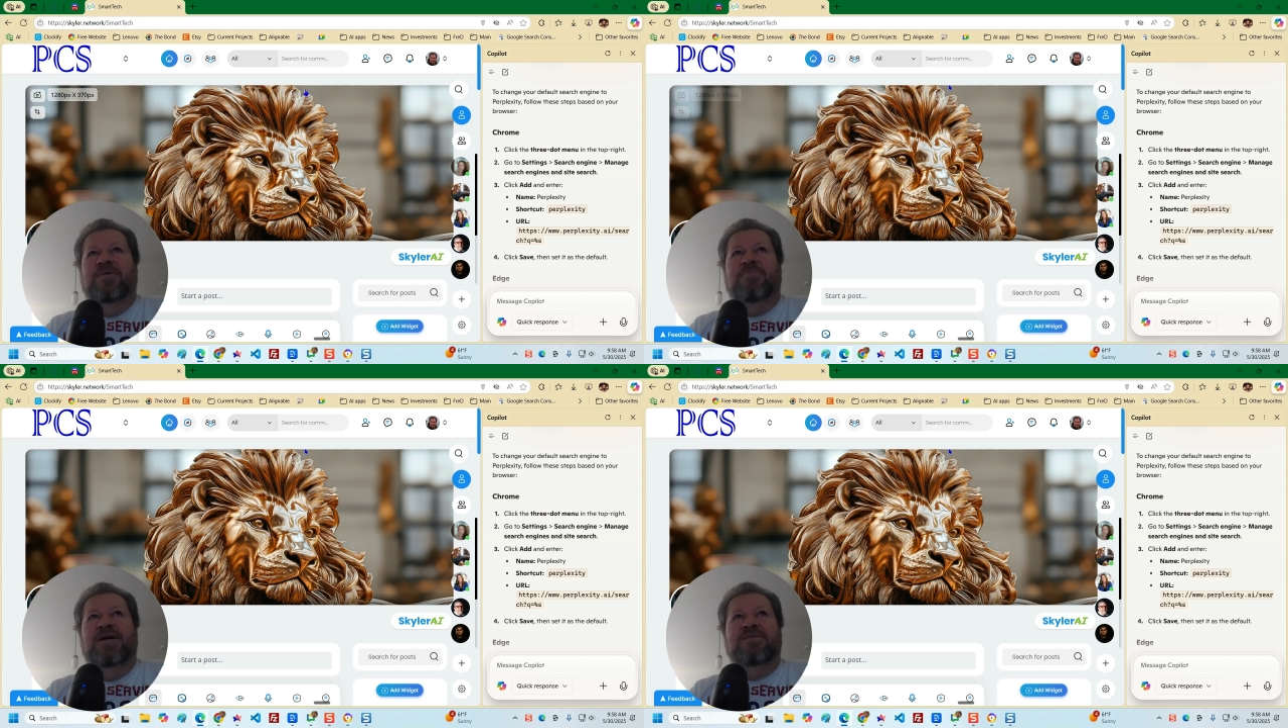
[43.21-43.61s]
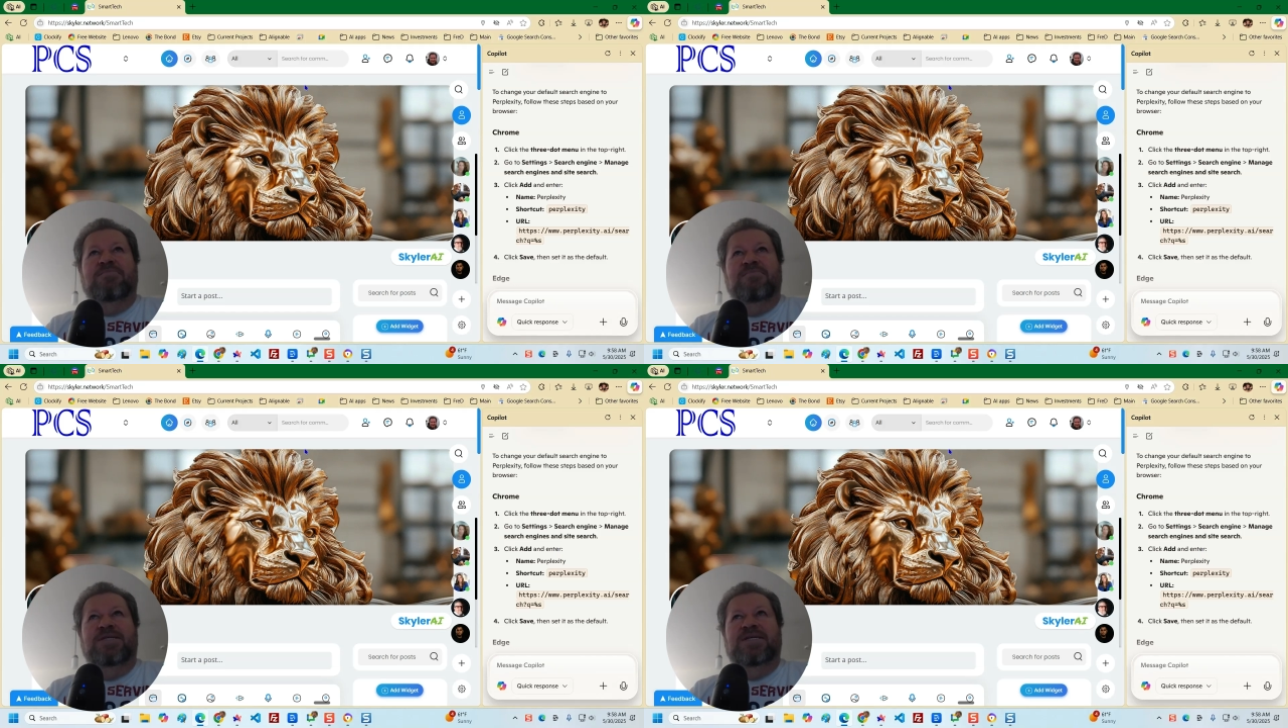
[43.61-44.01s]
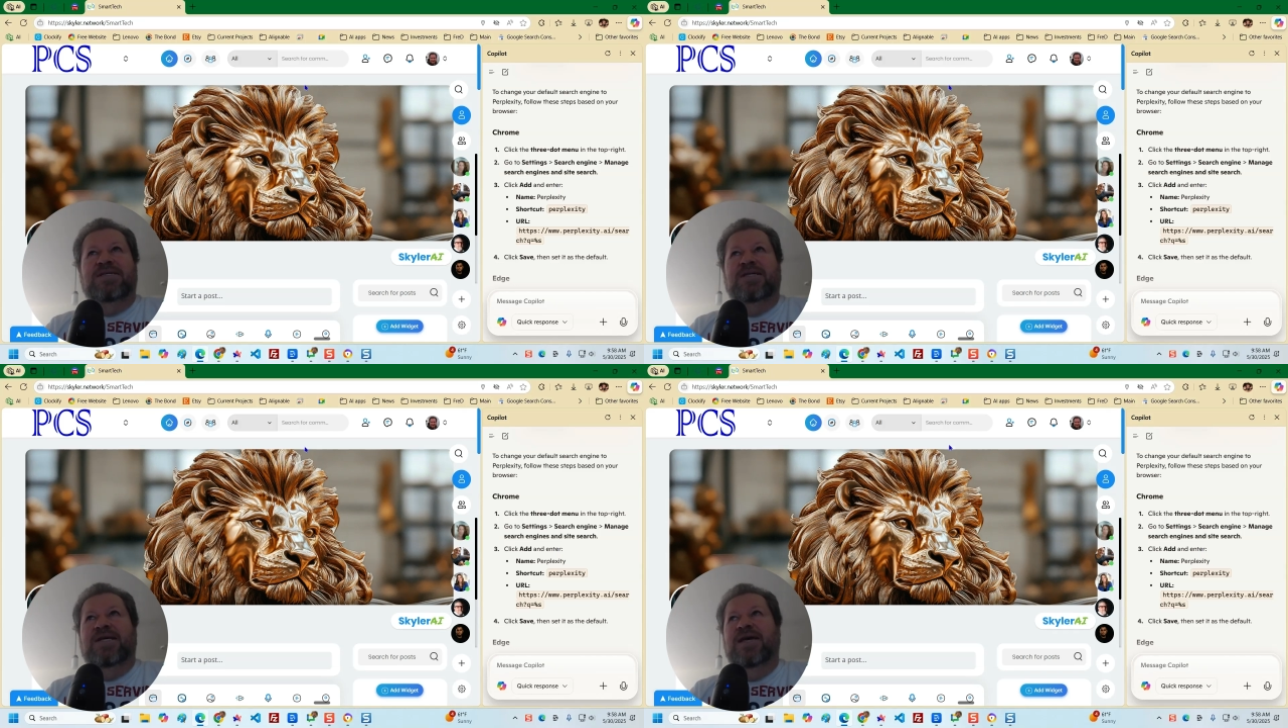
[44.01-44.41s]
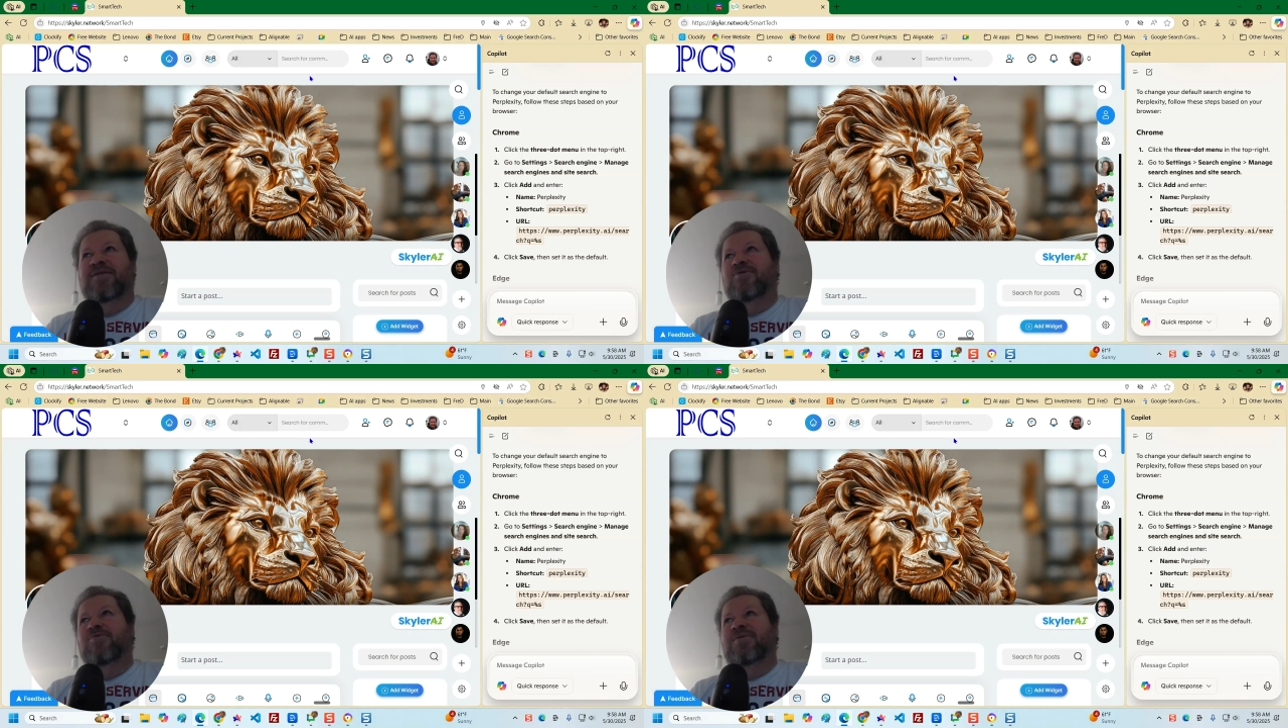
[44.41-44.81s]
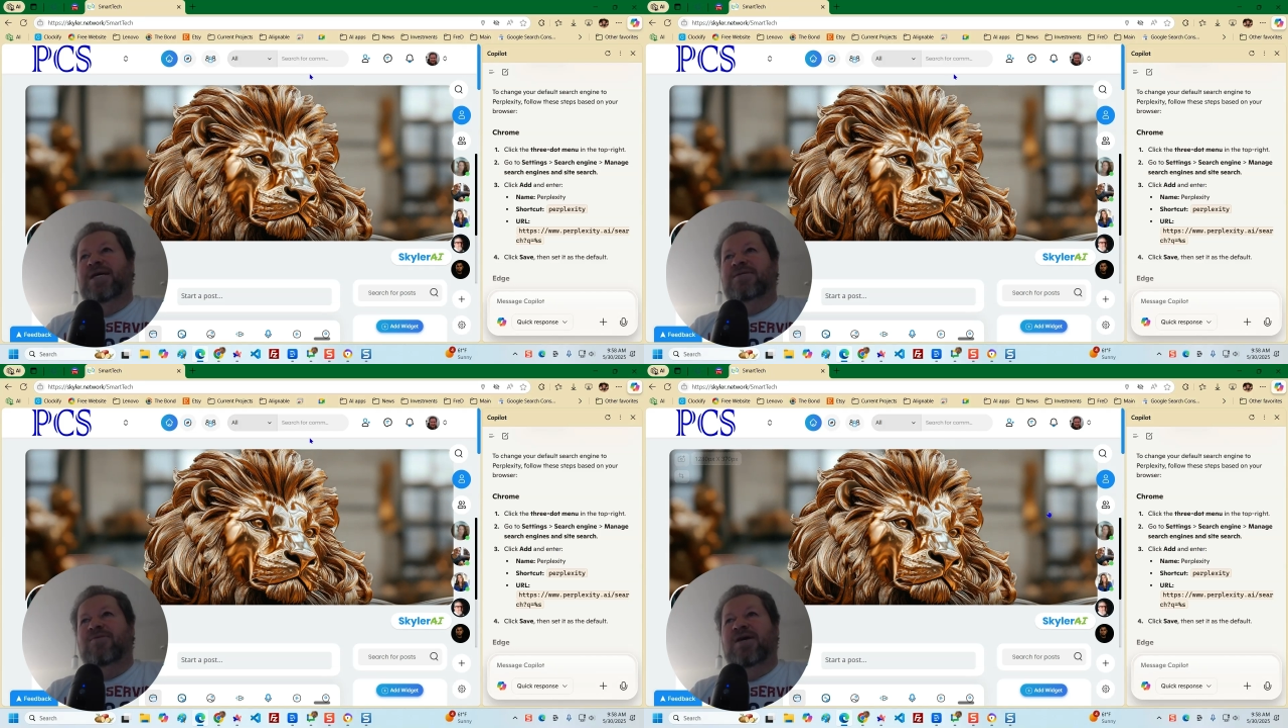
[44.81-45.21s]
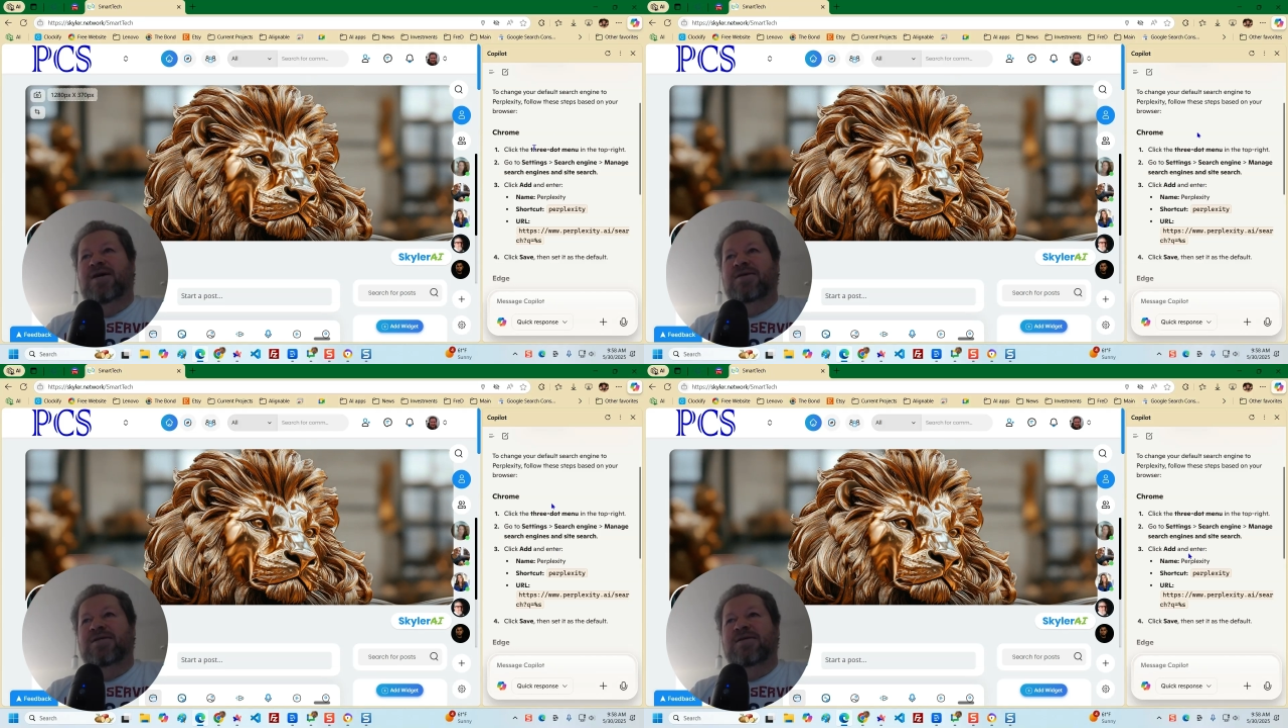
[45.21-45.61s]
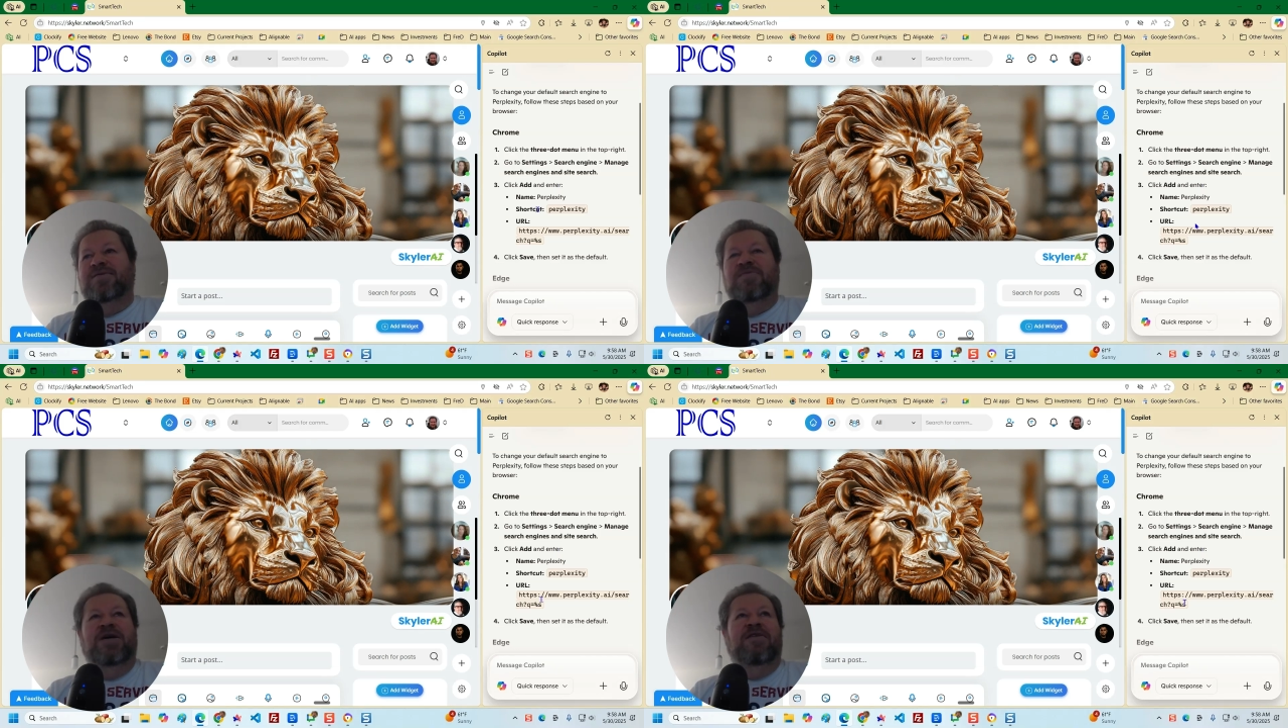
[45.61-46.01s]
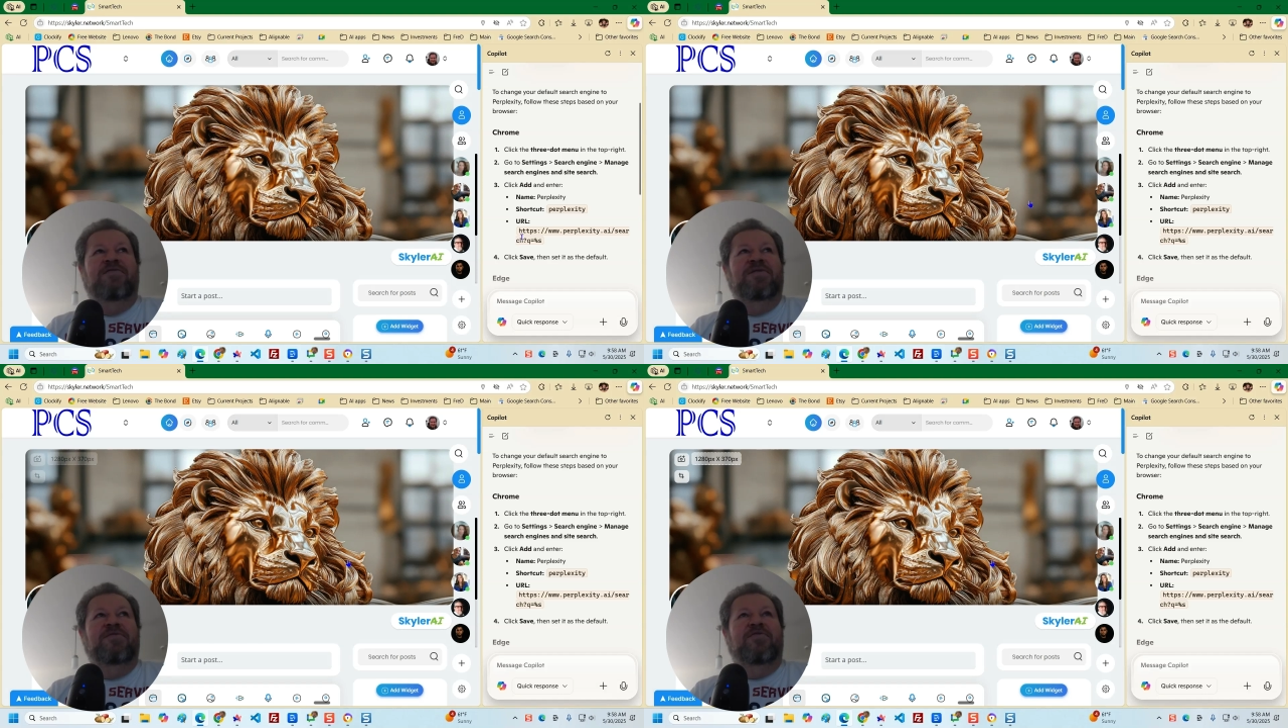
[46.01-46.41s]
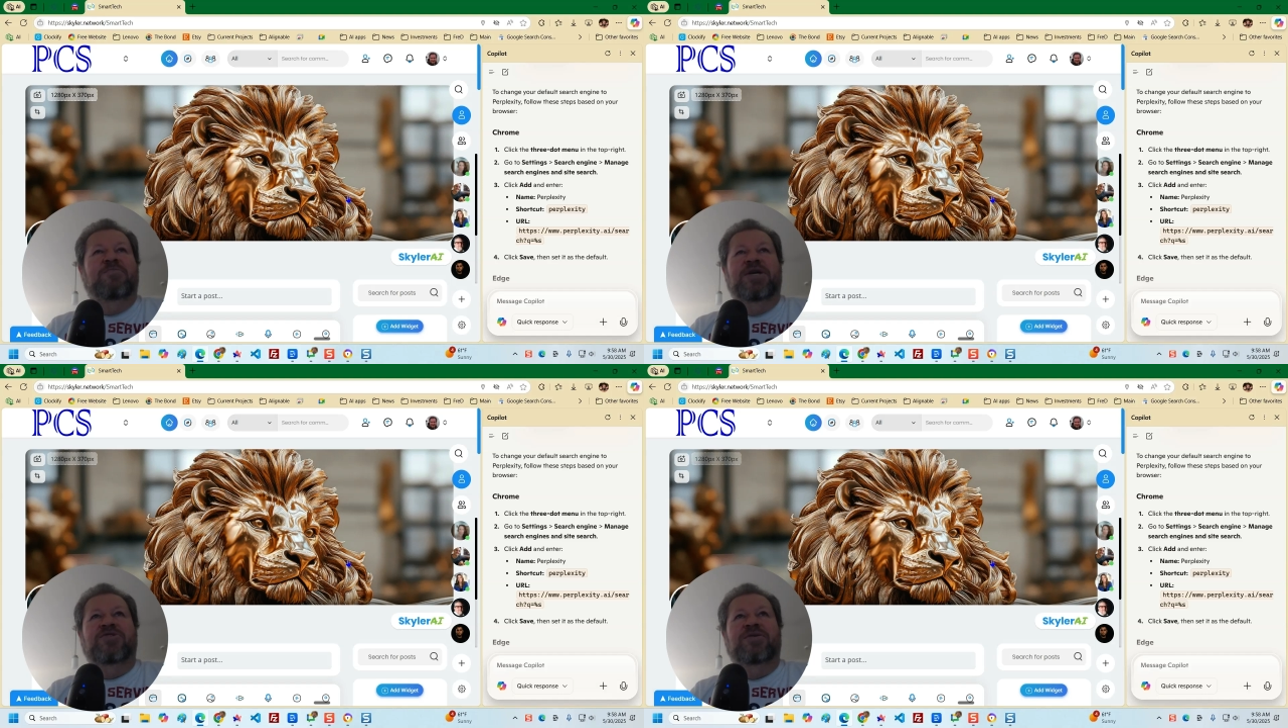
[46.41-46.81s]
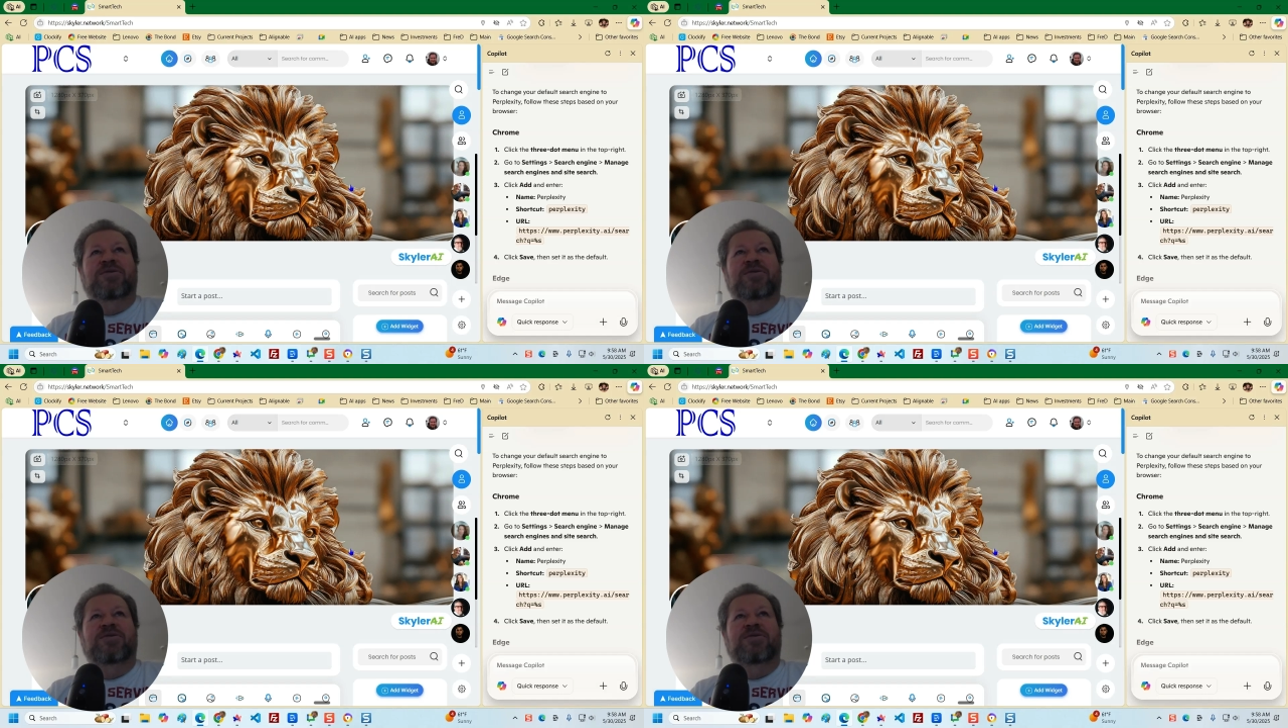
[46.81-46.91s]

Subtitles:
But since it can't do it, that's okay, as long as we have information.